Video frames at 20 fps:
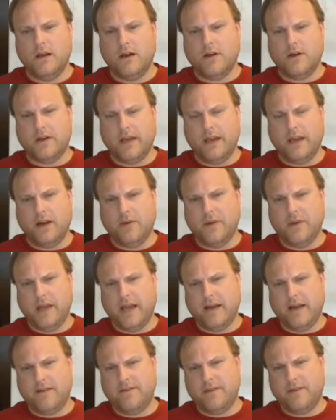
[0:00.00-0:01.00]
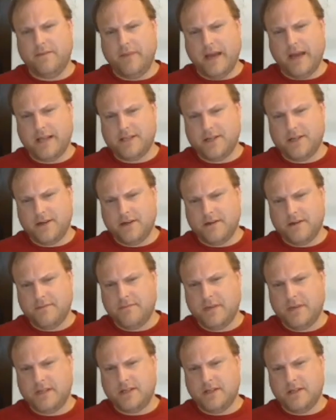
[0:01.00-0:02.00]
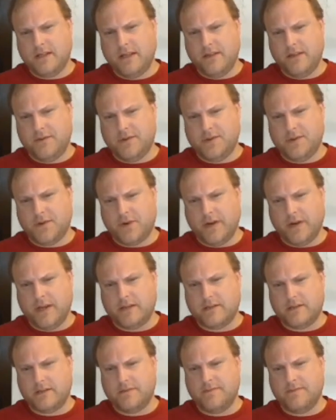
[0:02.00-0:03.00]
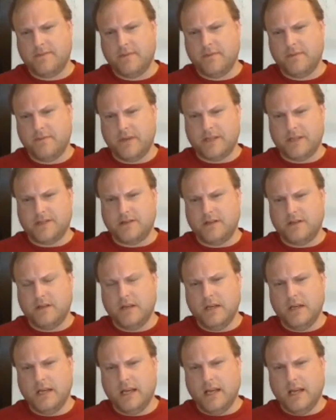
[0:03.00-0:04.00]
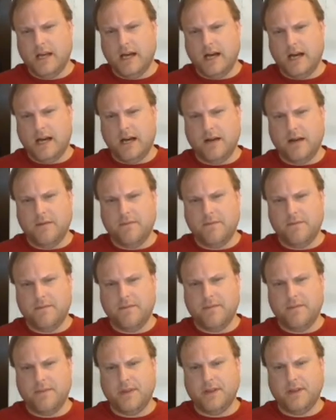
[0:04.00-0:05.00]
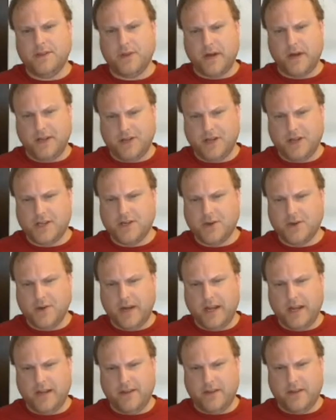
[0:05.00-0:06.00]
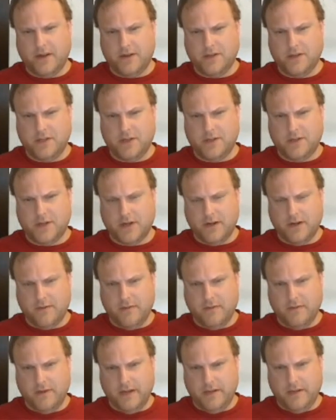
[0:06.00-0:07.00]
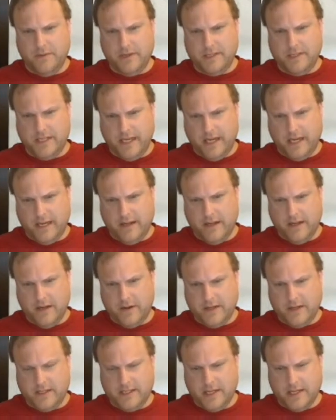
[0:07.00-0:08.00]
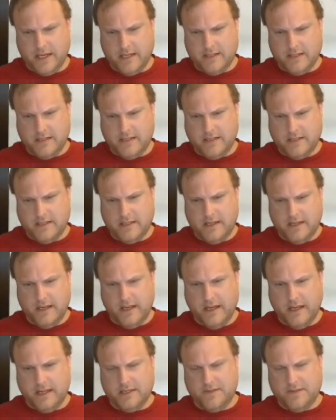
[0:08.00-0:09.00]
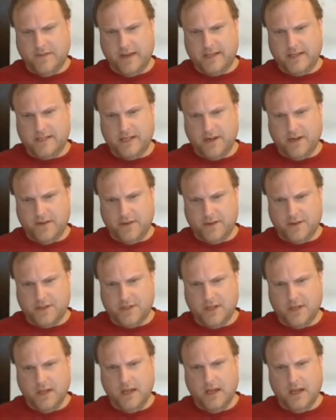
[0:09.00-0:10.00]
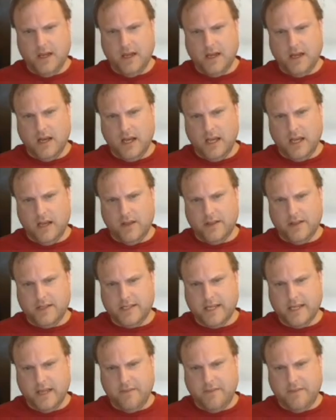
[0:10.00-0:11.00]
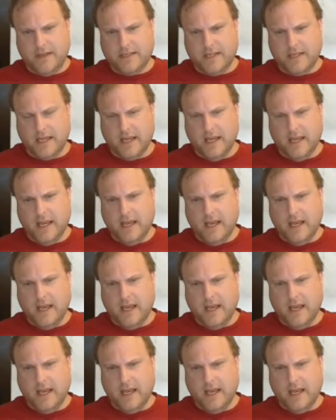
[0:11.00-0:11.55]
Okay, here we have the masseter muscle and the risorius muscle. So I just created those. Those are going to need to be seen, you know, as in his face here, there's all the skin missing.